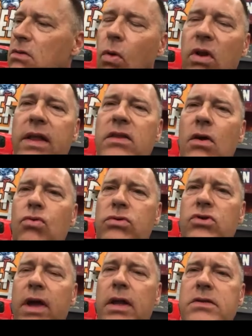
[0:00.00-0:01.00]
don't let the
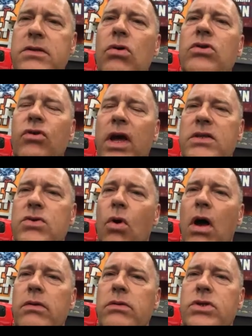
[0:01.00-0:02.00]
trains, good trains,
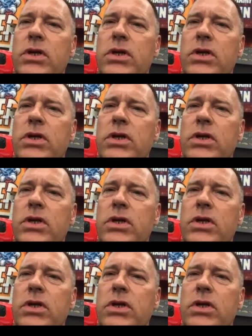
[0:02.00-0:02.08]
run.